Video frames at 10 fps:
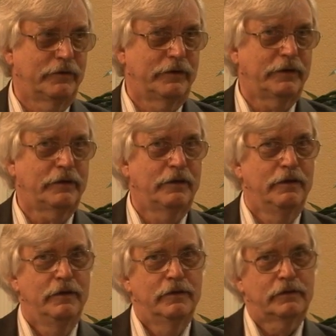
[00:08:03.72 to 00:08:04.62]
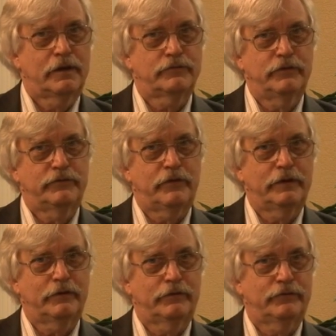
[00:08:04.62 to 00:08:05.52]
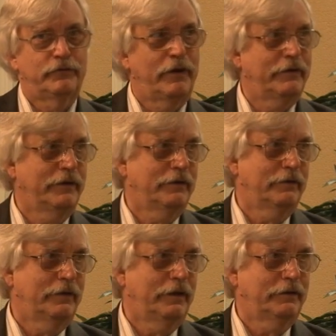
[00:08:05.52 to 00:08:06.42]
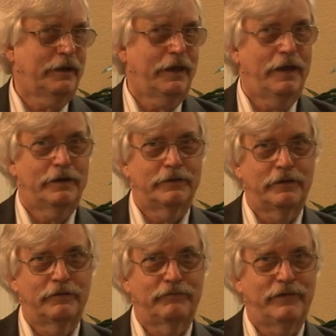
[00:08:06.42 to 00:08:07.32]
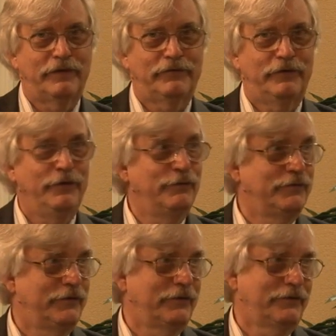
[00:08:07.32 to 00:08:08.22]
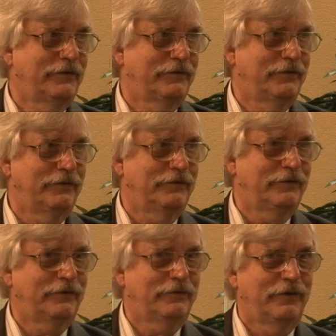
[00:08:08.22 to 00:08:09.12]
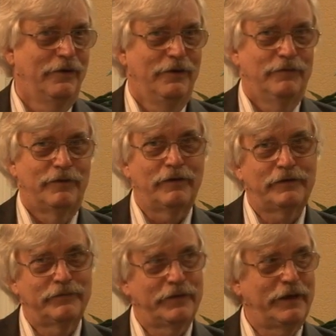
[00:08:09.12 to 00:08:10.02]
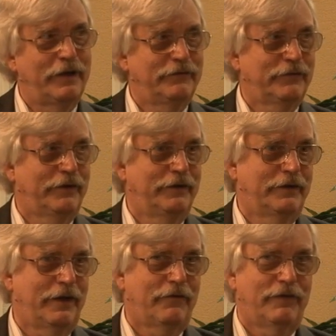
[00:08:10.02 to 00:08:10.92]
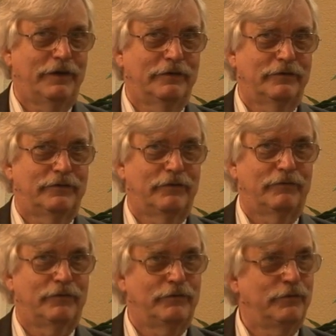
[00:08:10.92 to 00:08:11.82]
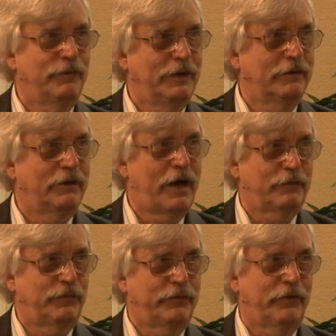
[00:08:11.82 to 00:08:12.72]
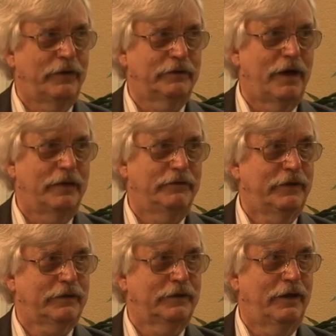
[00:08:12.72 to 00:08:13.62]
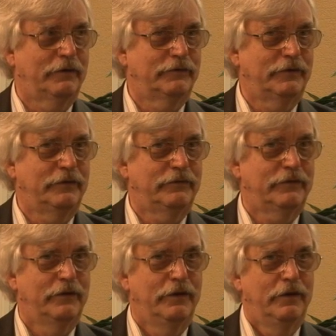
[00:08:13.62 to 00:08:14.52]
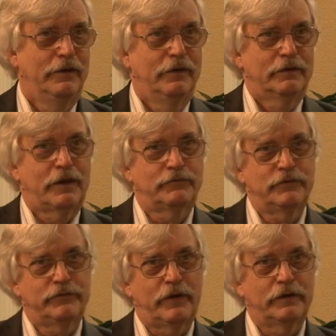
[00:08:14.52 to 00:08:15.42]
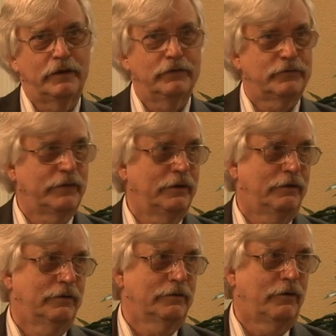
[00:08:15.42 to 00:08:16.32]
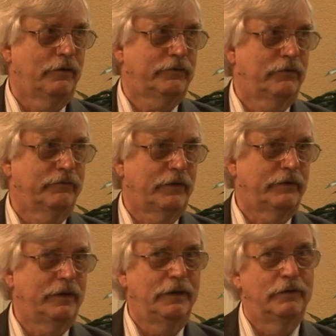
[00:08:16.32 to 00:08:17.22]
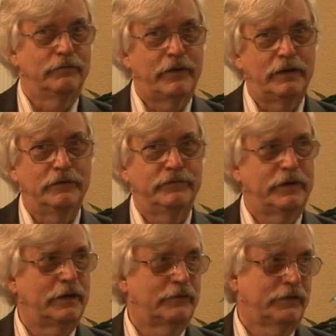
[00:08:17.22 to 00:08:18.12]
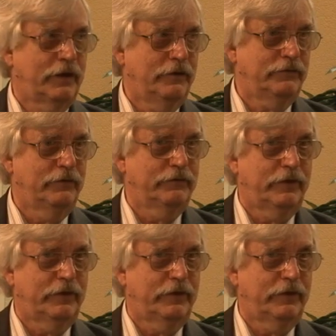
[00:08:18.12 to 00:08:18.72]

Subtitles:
learning. Countries like Australia and Canada face huge distances and relatively isolated areas, so they're doing a lot with online technologies. Countries like Israel are also very innovative in educational